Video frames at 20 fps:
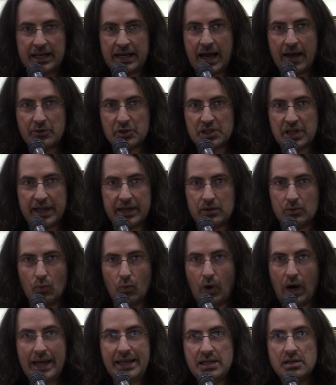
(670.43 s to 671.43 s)
And I was like,
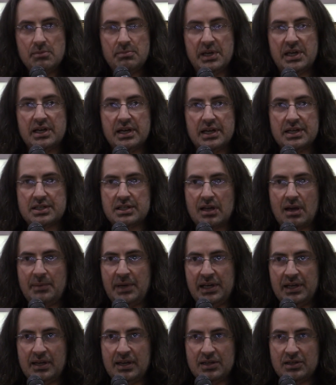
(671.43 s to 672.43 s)
what? Because, I
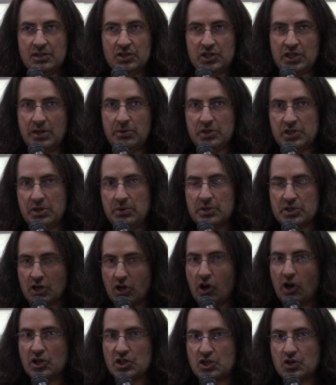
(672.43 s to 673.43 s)
mean, she, she was
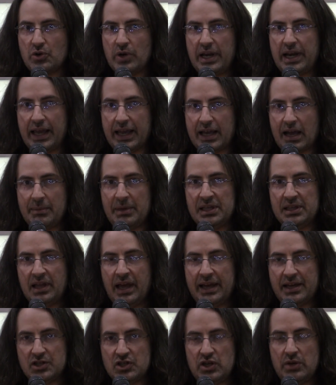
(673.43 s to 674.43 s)
a harsh critic. I mean,
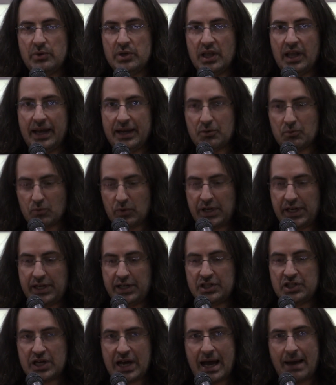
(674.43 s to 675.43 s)
like, she would, like,
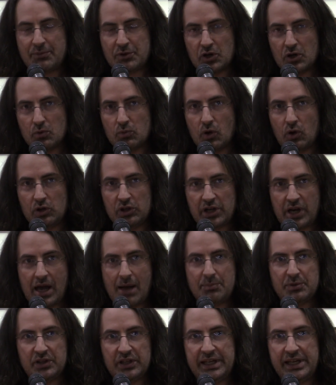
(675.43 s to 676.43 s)
read a chapter, roll it
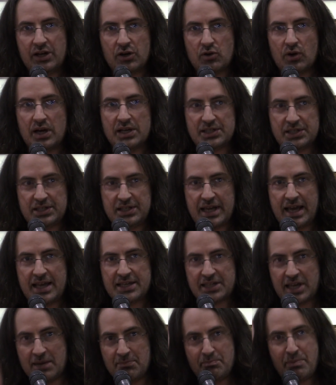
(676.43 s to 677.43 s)
up, lean across the
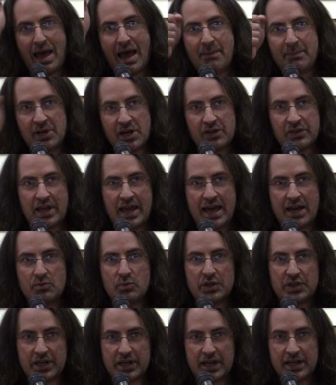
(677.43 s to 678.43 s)
desk, and bat me on the
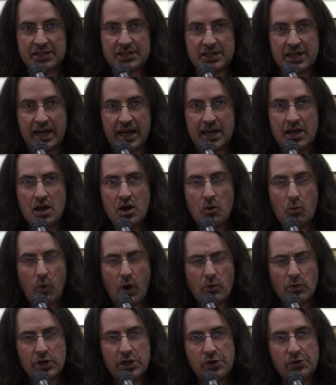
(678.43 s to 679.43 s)
head with it and say,
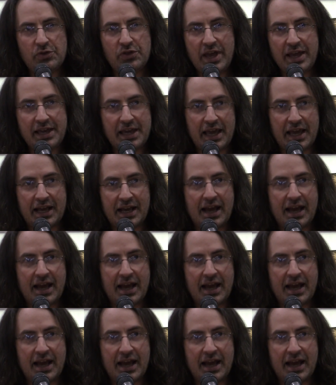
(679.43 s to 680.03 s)
what were you thinking?